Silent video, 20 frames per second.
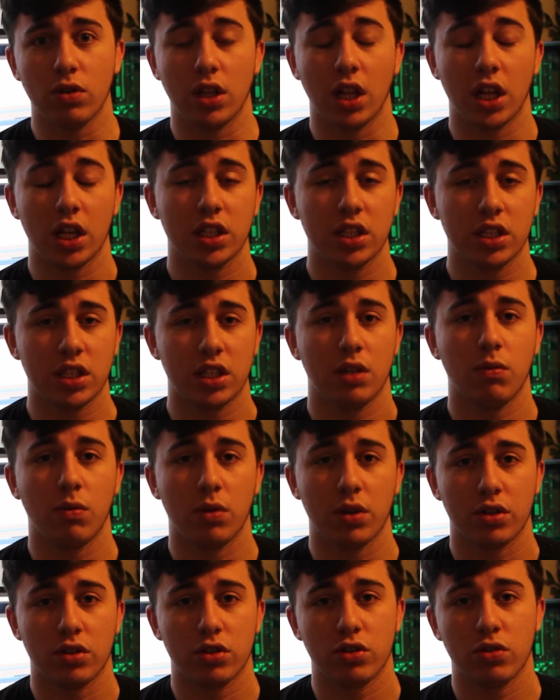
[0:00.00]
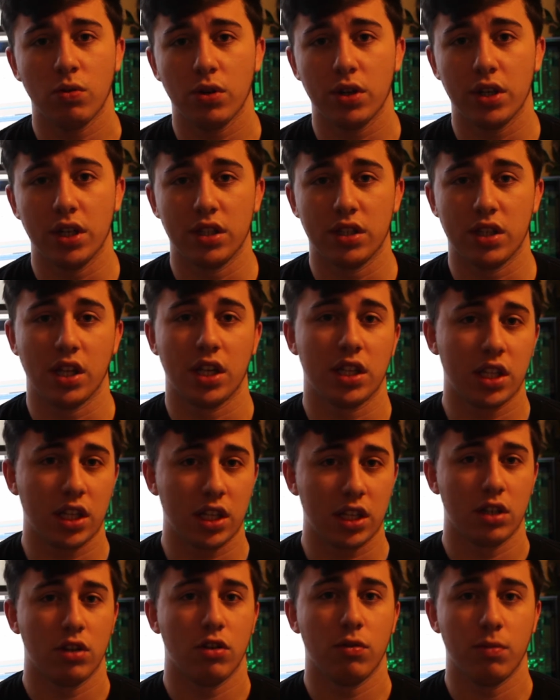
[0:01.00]
I'd like to see what their story is. I'd like to
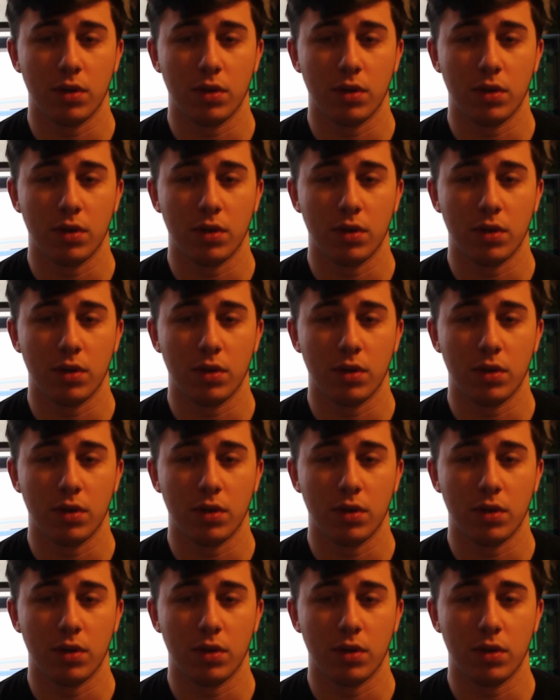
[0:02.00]
get to know